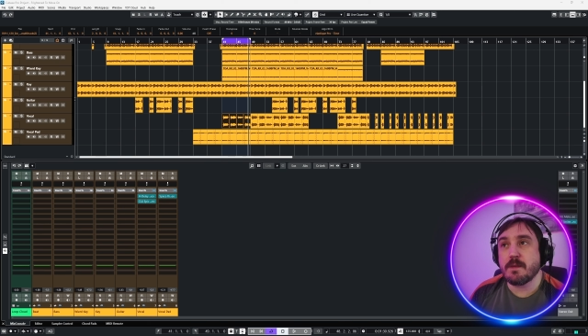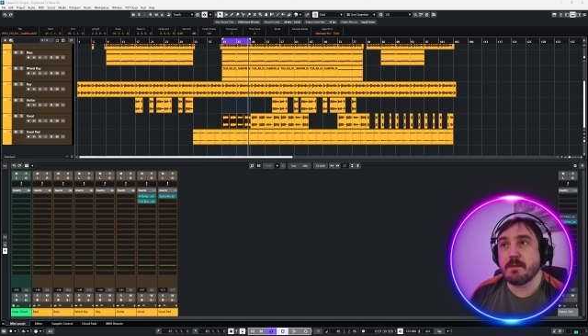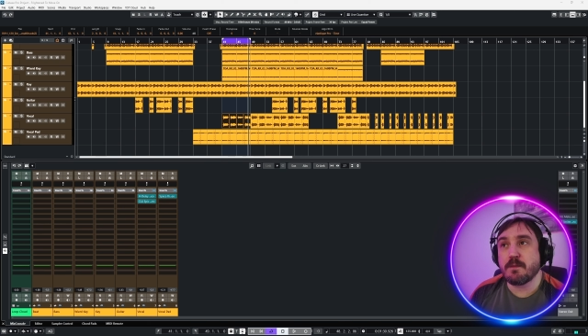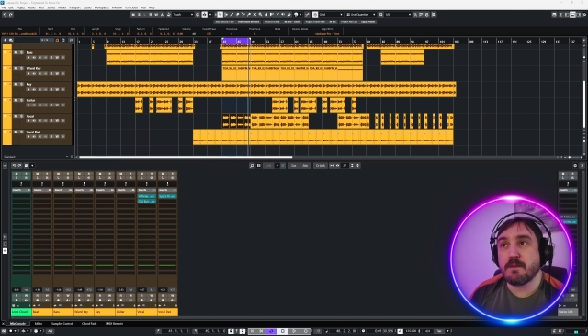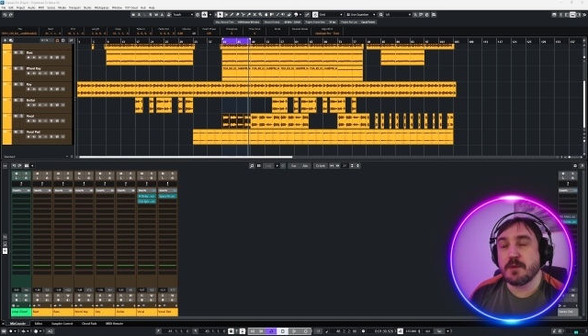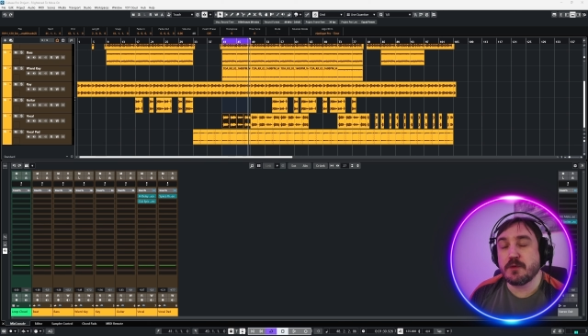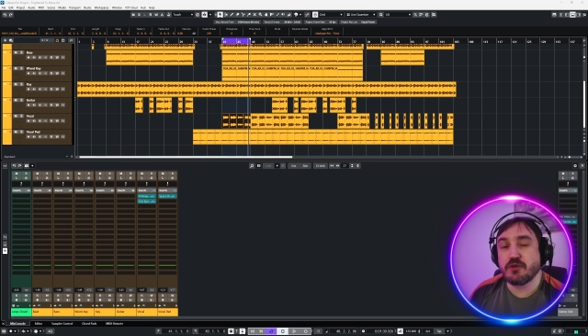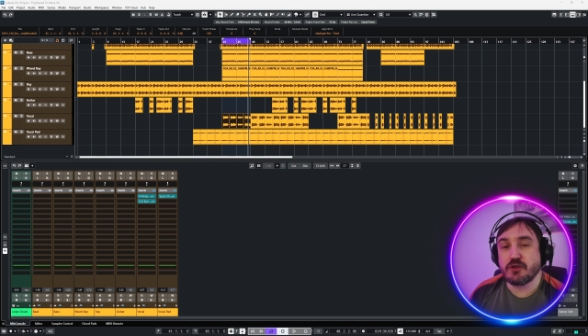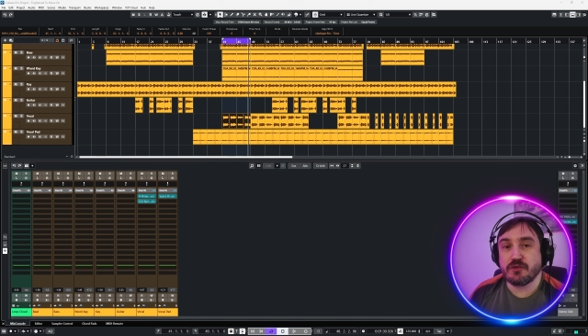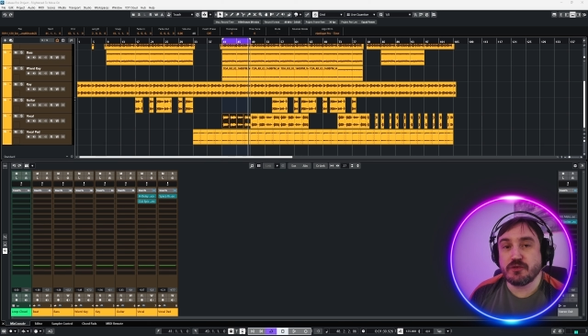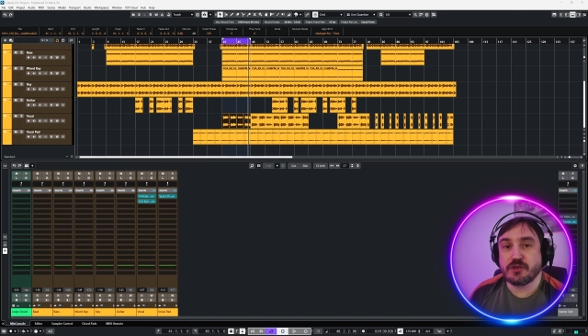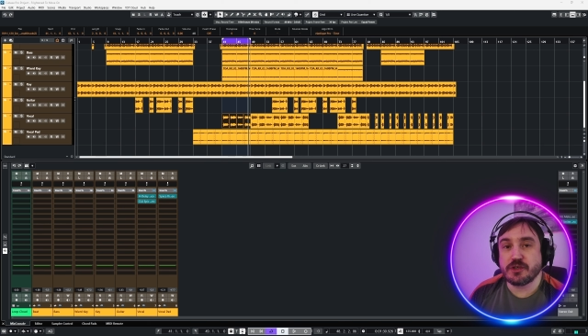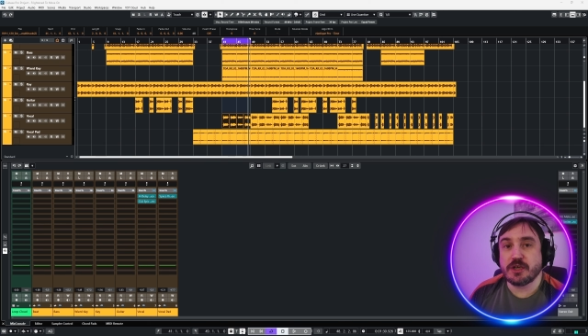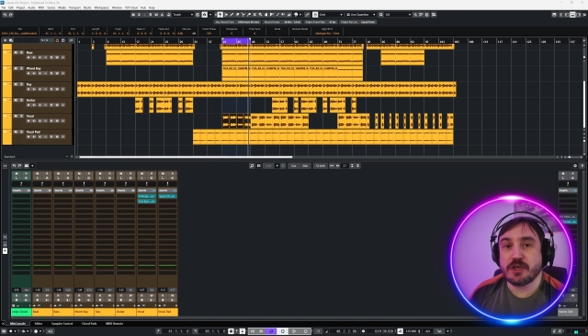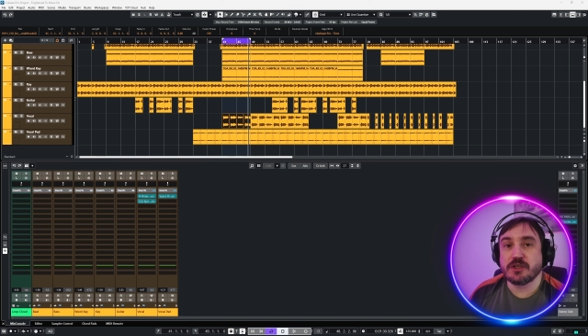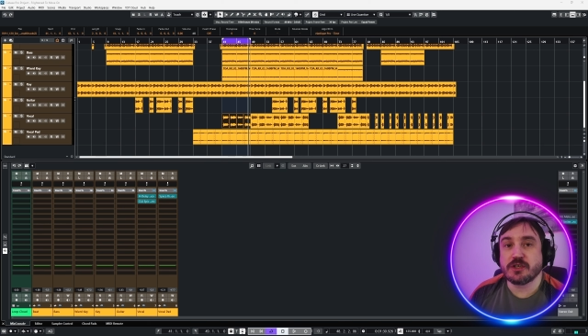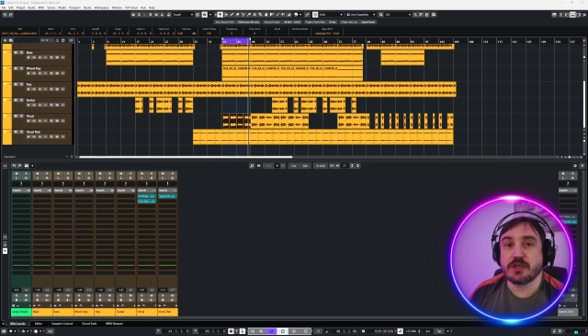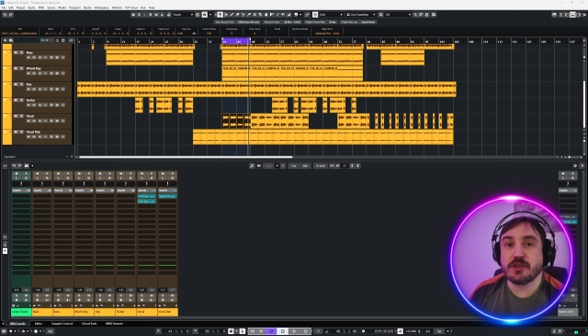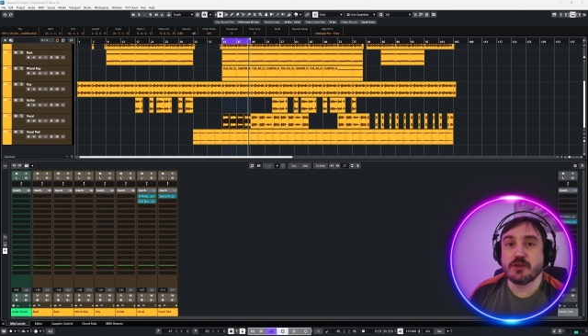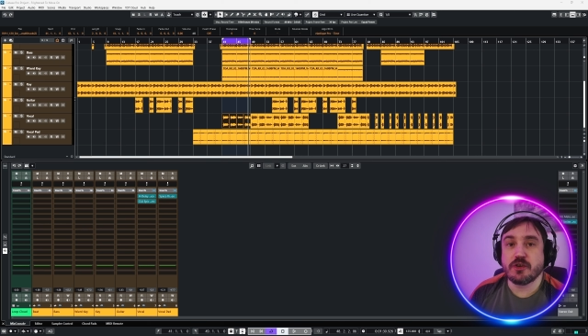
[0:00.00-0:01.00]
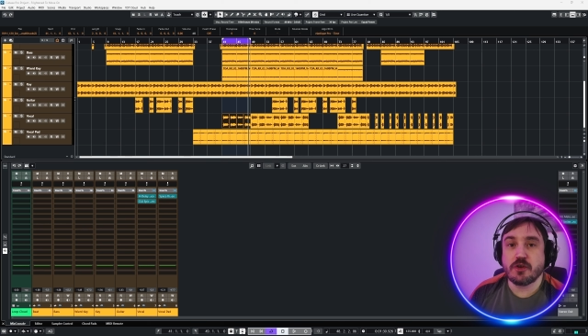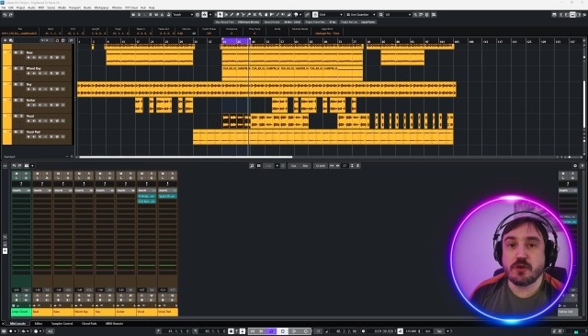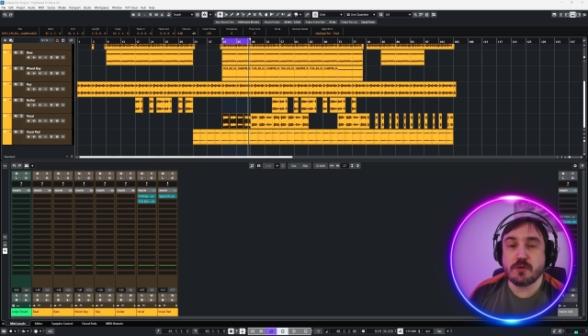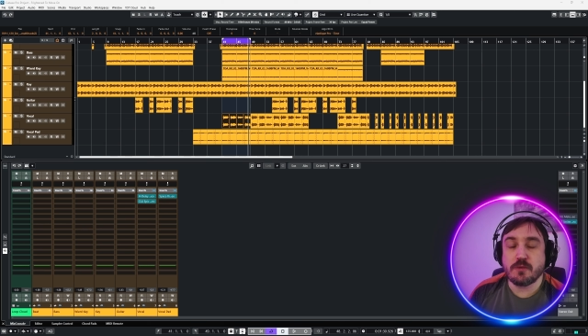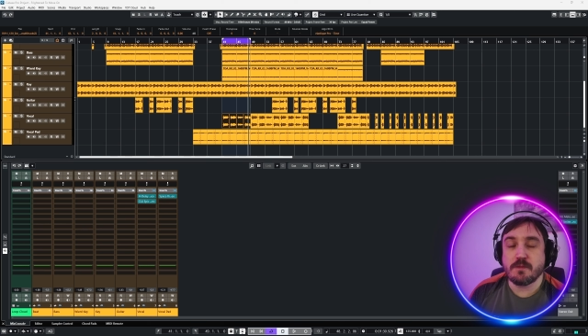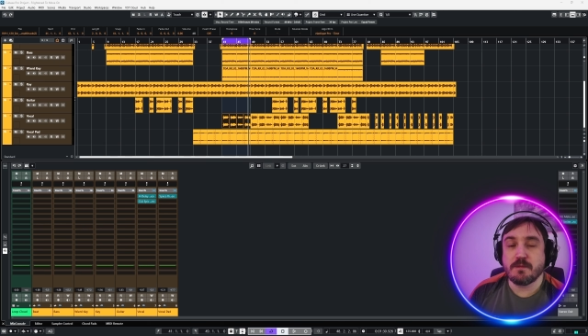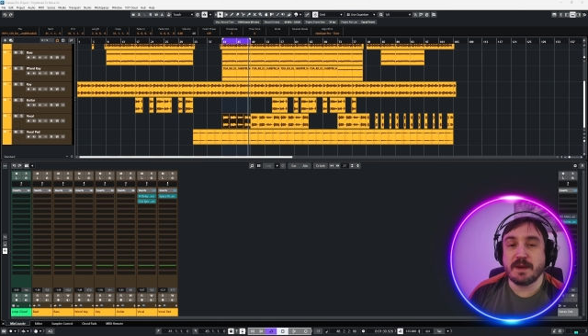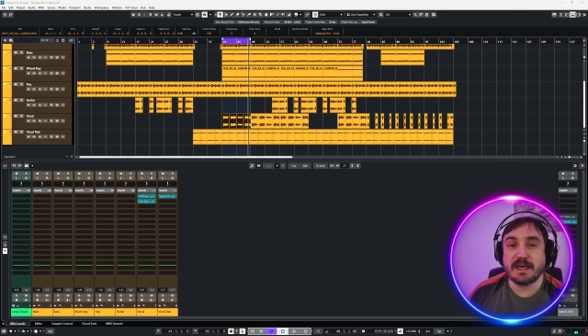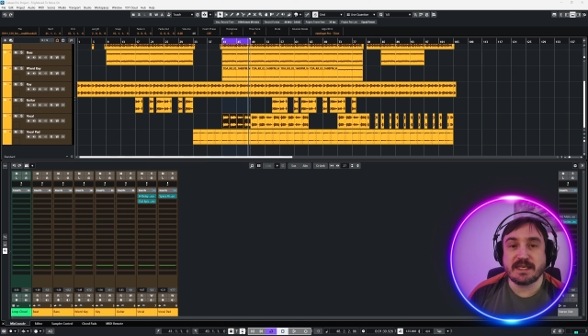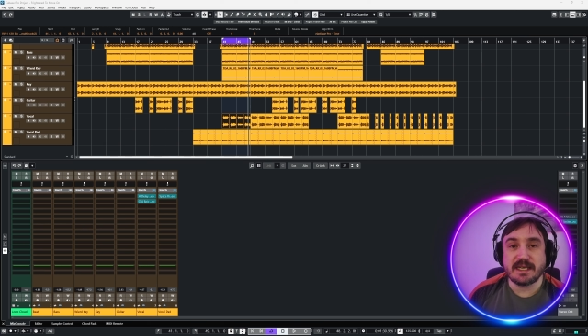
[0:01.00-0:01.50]
producers and new
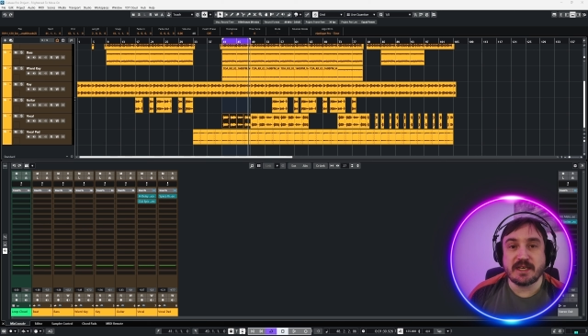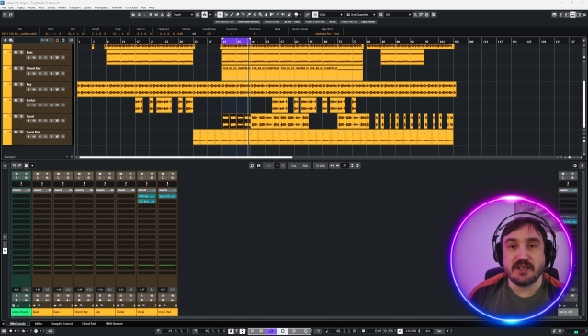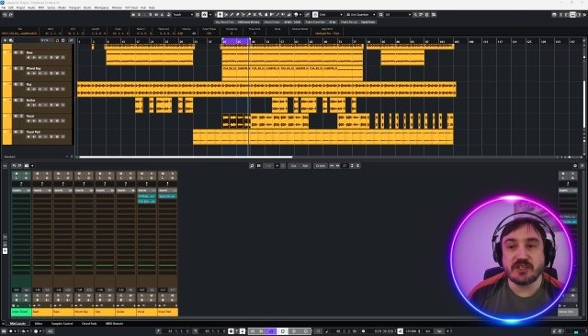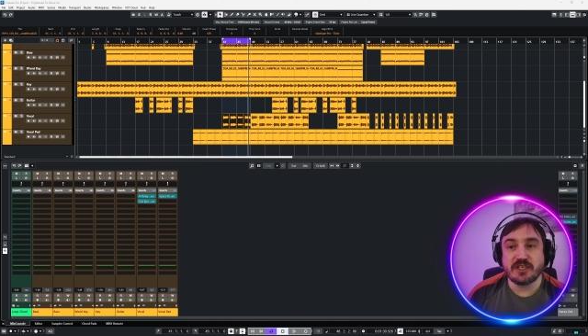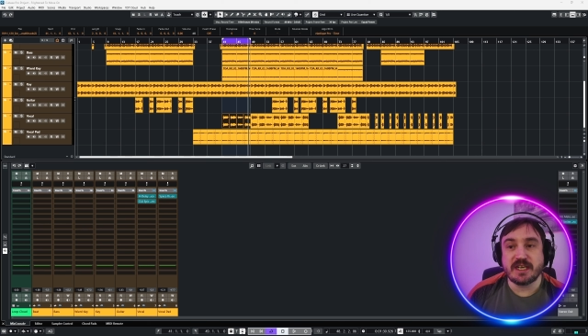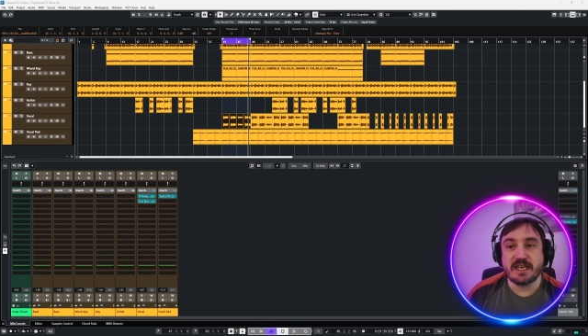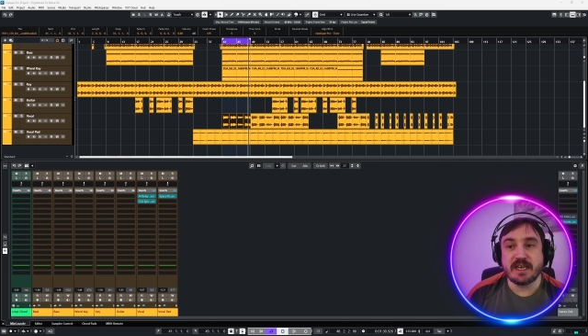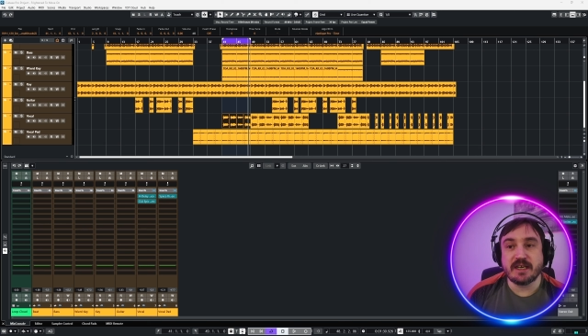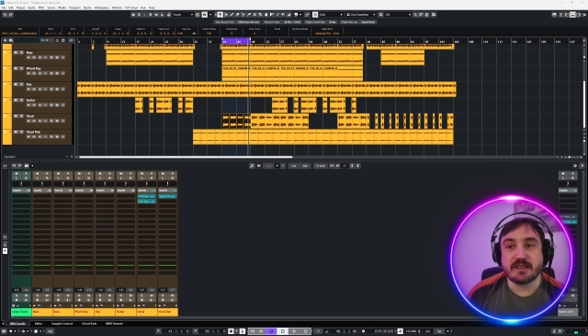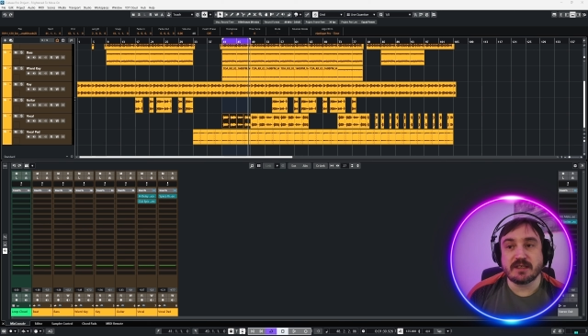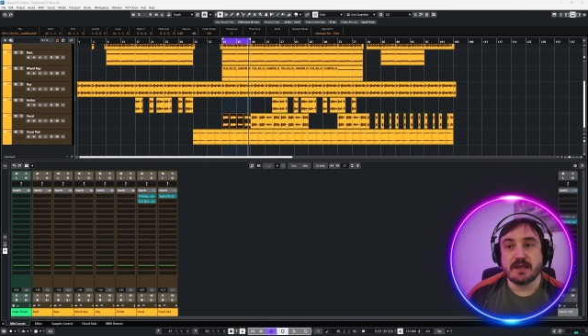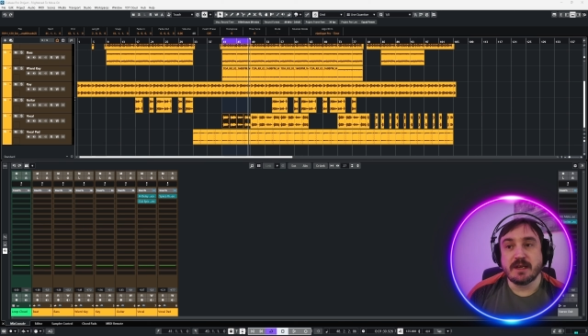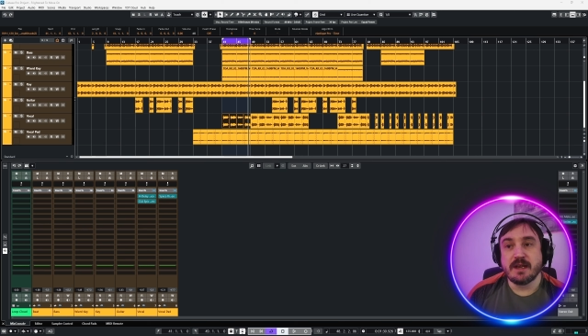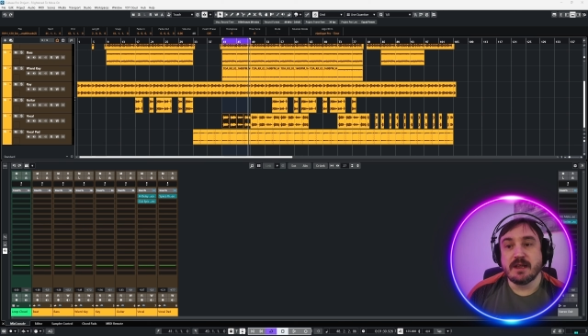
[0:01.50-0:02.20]
mix engineers,